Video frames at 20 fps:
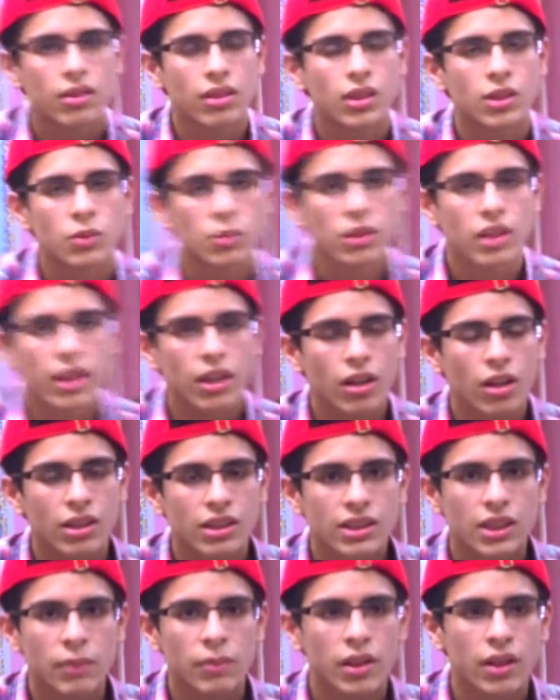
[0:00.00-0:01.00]
Because we like
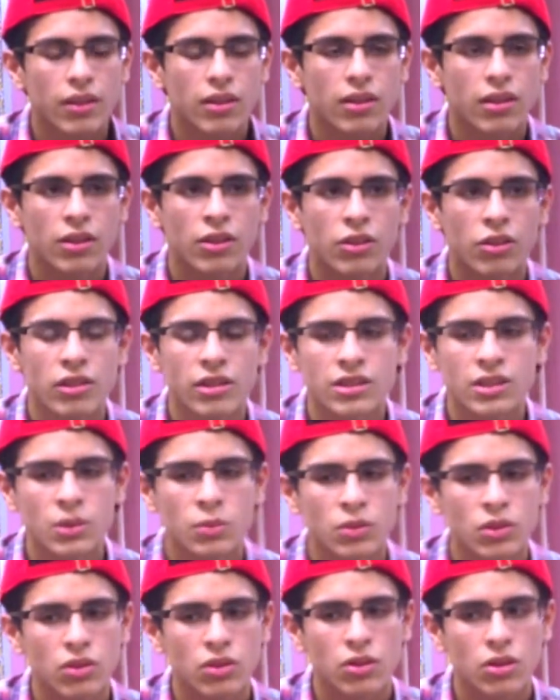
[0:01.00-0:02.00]
accept that if you nerd is
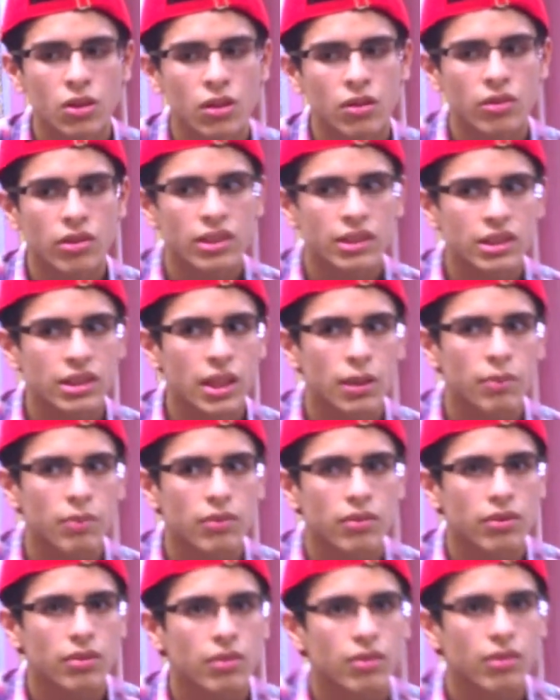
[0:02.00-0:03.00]
someone you don't accept,
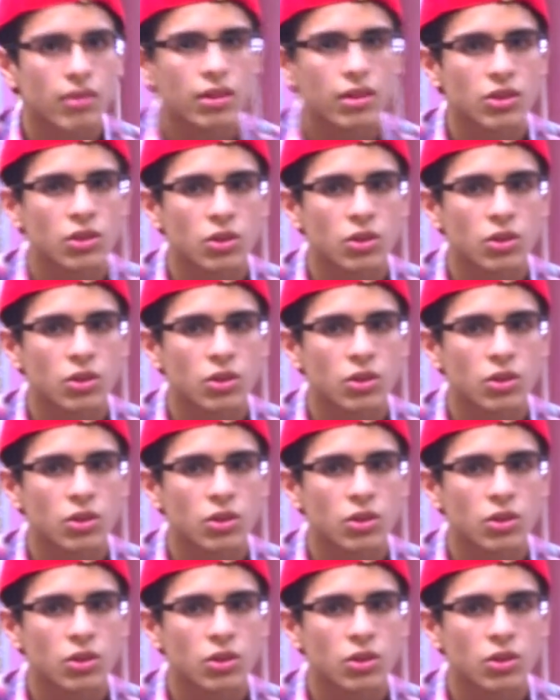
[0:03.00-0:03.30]
because